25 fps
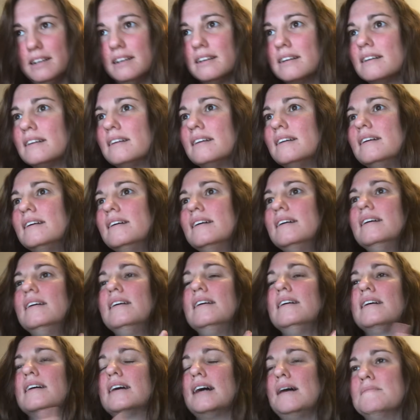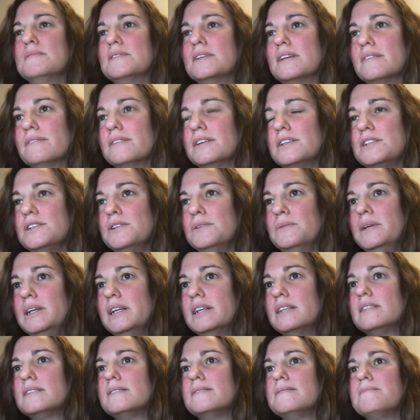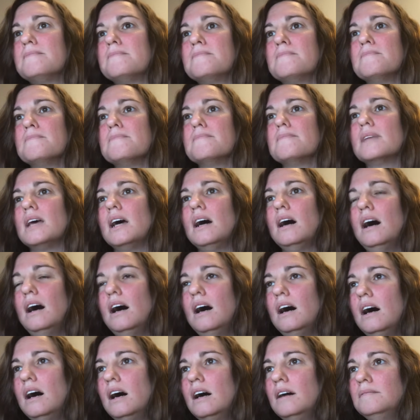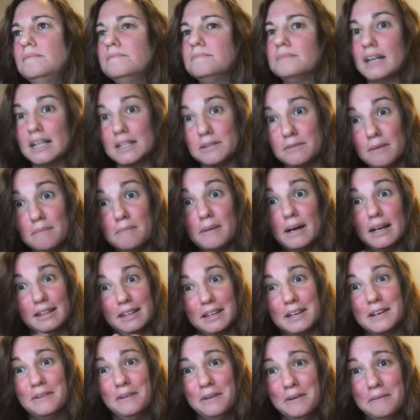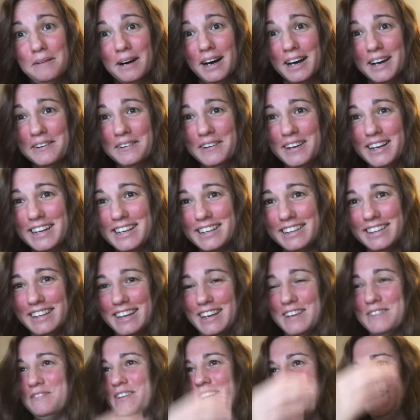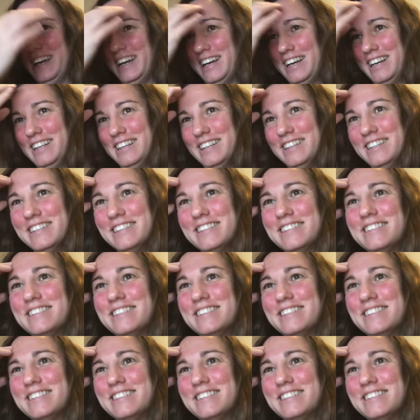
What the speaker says: It comes out every 2 weeks. That's what bi-weekly means.